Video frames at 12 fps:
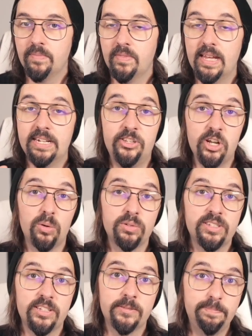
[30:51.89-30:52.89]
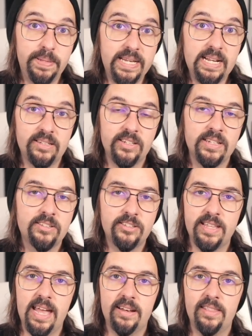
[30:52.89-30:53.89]
They don't compete.
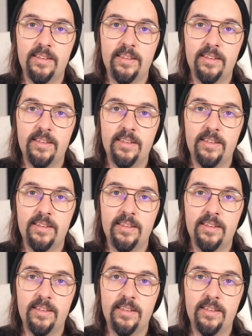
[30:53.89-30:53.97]
Instead,